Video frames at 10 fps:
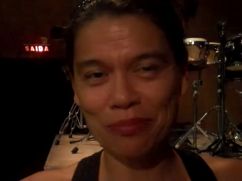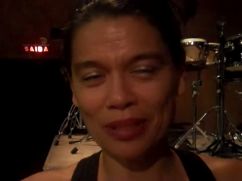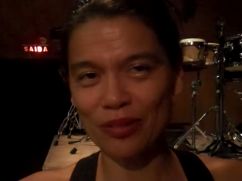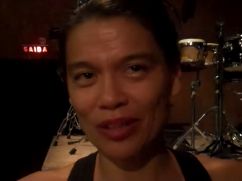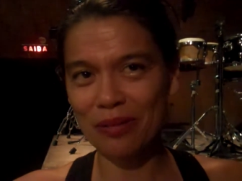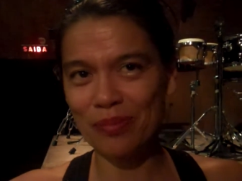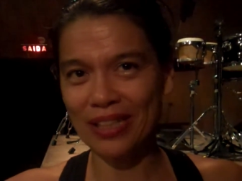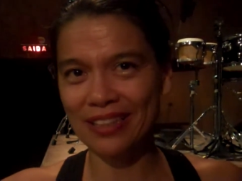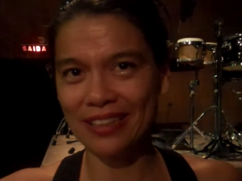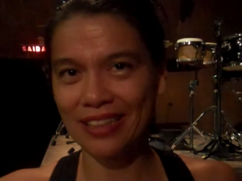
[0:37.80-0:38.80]

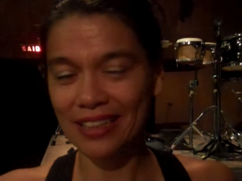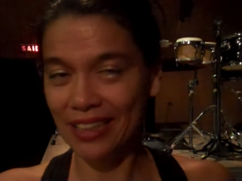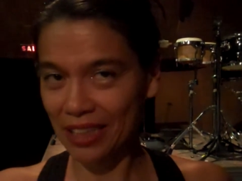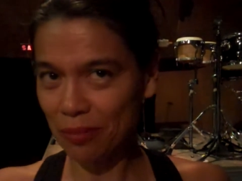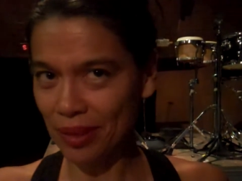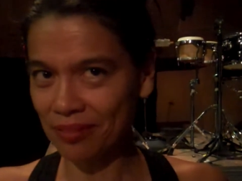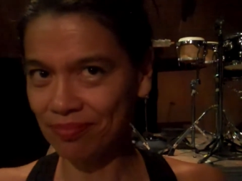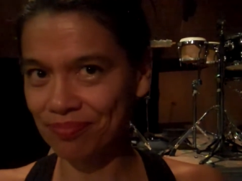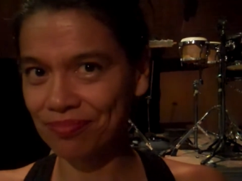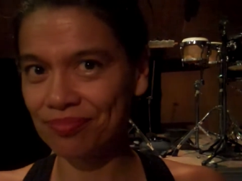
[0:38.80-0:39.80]
Panorama Cribles
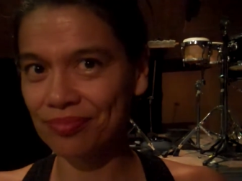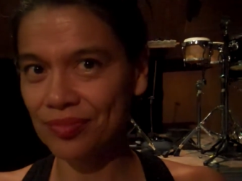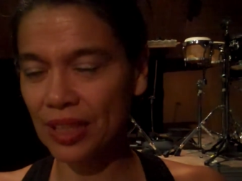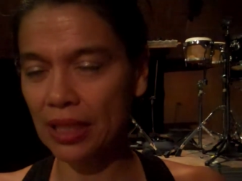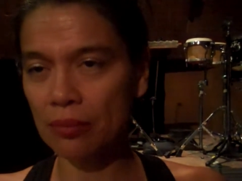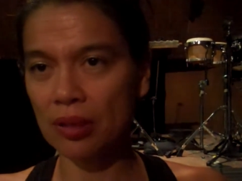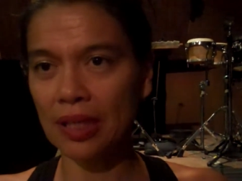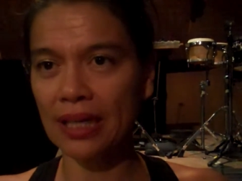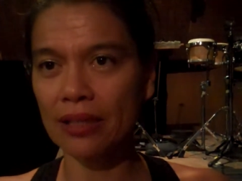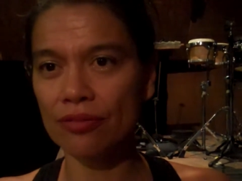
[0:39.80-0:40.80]

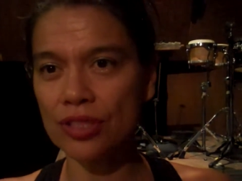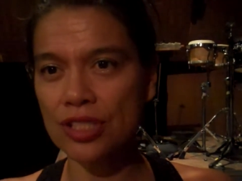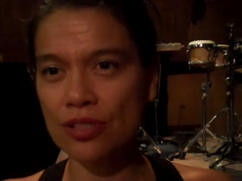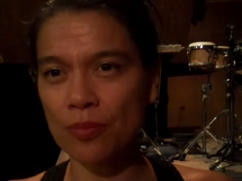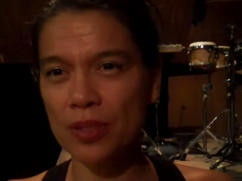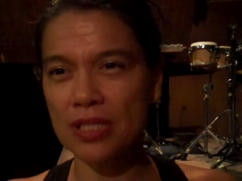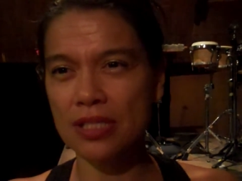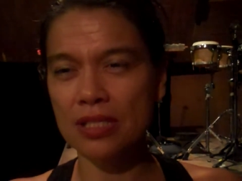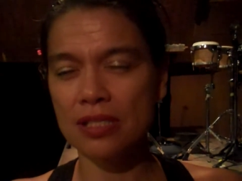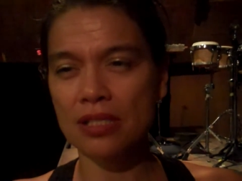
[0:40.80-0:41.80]
Life, which is a
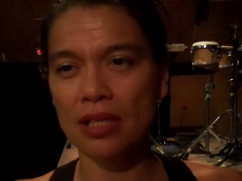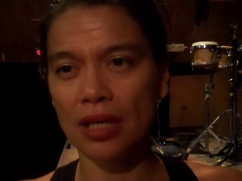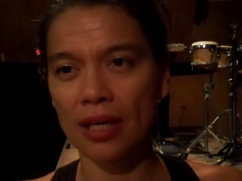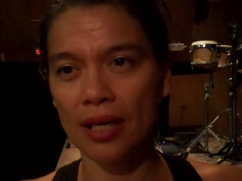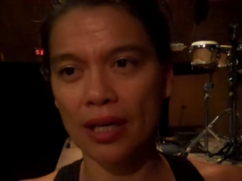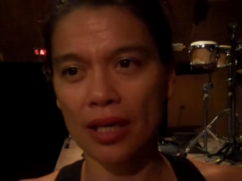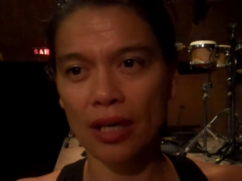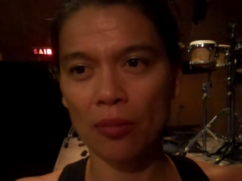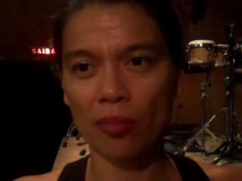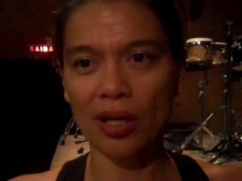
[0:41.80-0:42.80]
piece
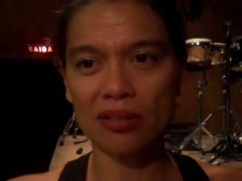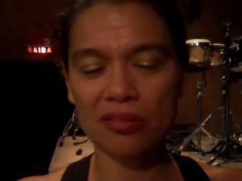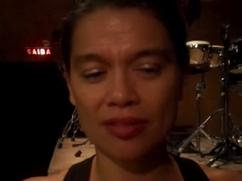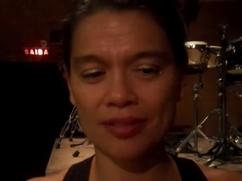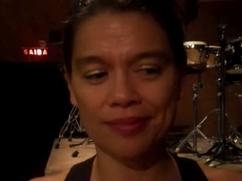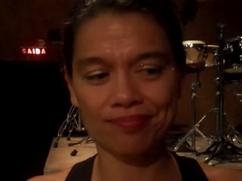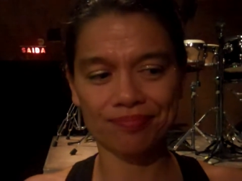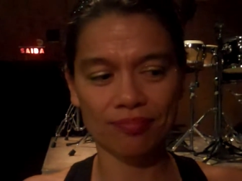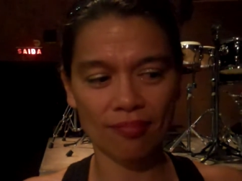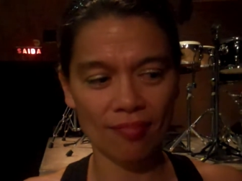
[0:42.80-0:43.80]
about
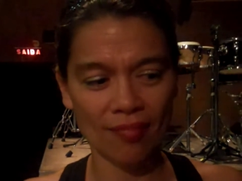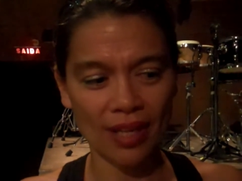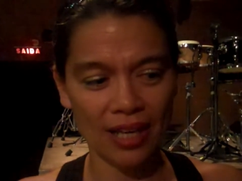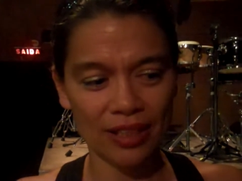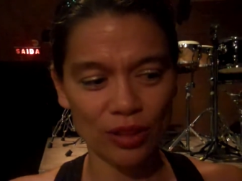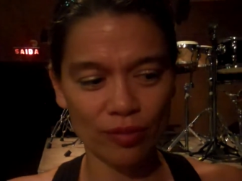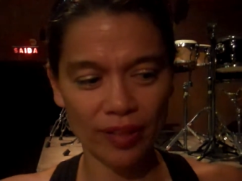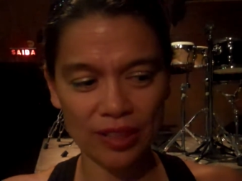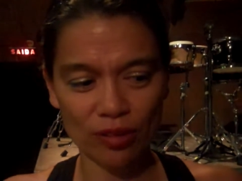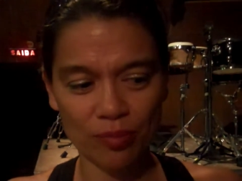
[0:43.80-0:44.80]
the
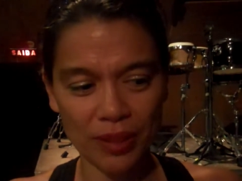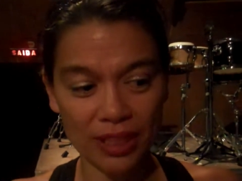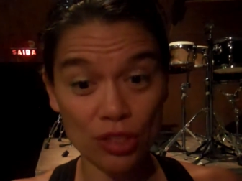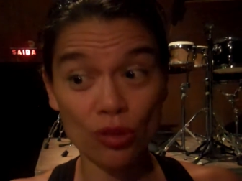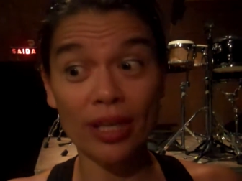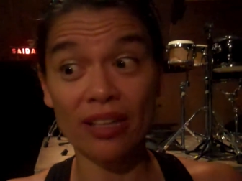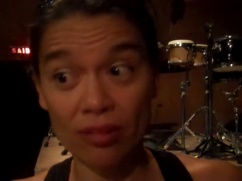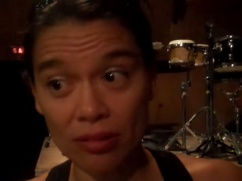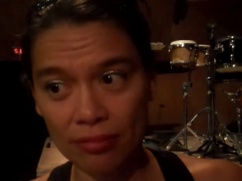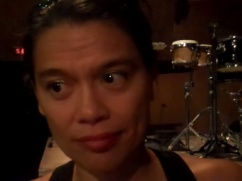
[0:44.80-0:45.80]
fact of being
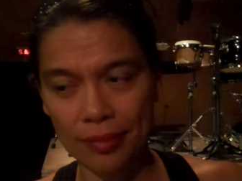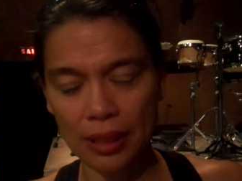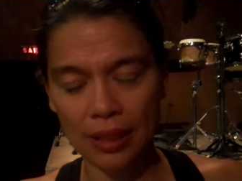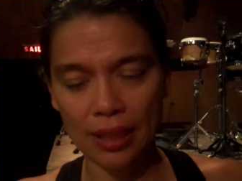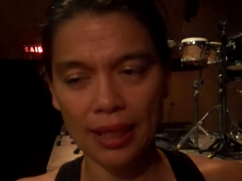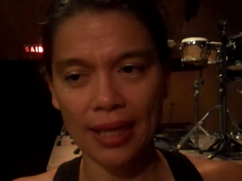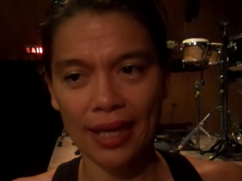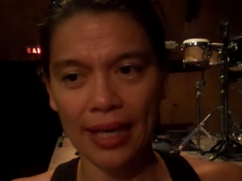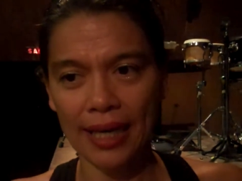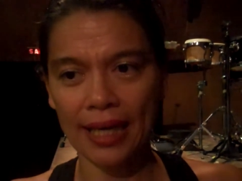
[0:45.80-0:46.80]
together,
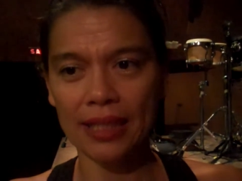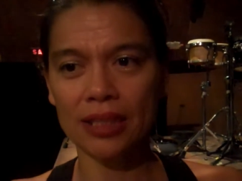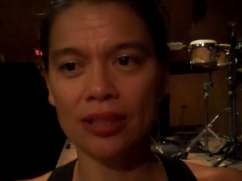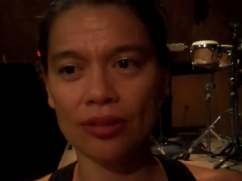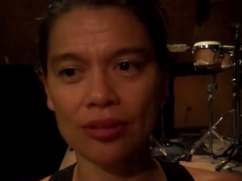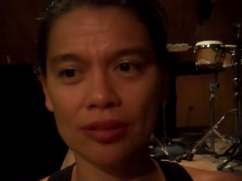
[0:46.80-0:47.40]
and